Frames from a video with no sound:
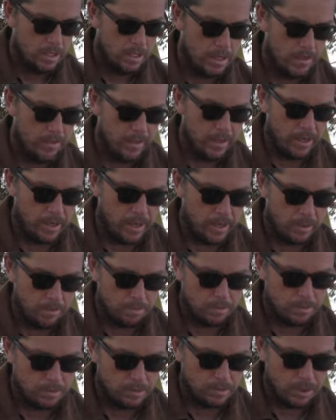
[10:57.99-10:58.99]
and then I
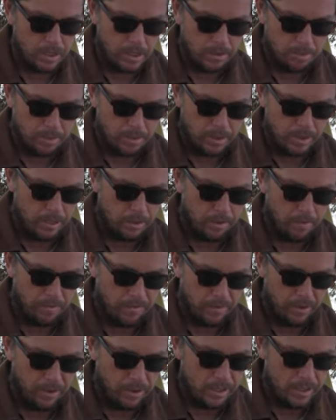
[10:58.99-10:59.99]
3D printed the
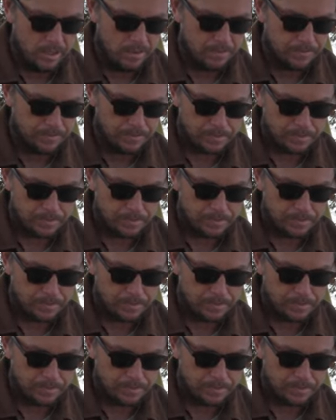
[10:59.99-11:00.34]
font